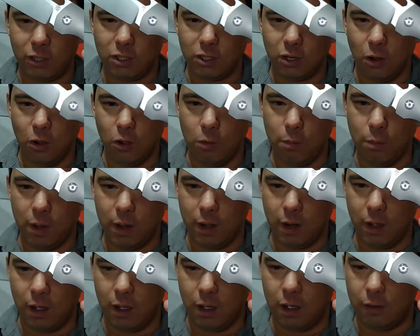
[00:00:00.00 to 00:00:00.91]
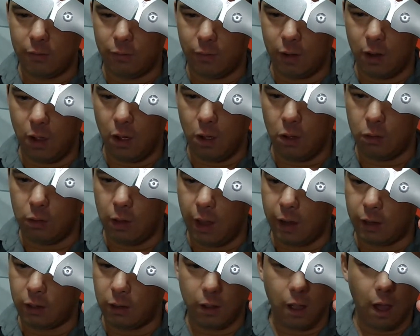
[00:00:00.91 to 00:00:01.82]
Show, but for y'all who
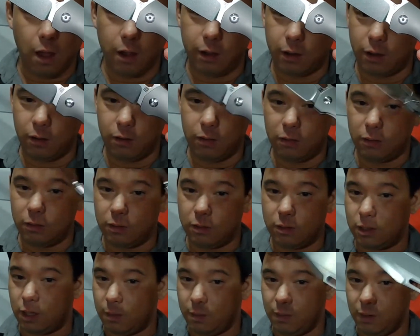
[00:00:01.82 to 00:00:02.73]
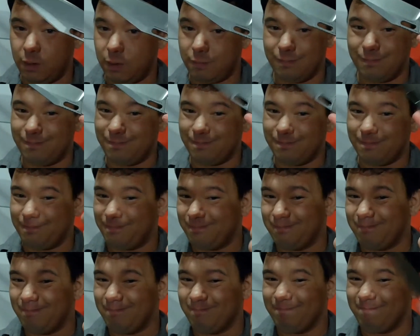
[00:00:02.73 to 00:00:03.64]
like Laconicos, I mean,
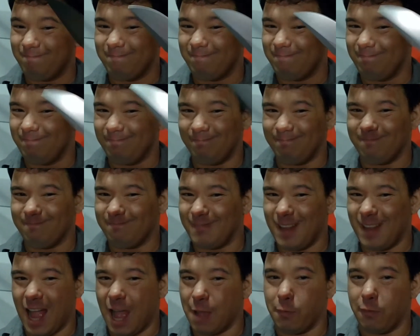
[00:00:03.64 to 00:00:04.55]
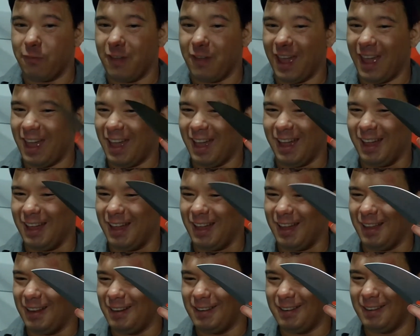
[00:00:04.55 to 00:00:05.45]
I'm a
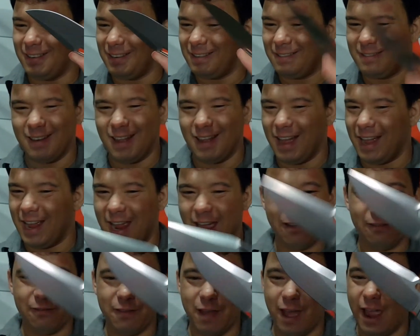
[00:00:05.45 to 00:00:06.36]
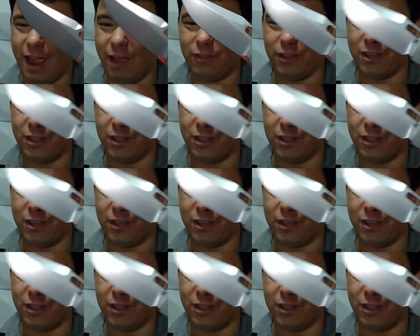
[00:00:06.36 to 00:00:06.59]
fan. I have the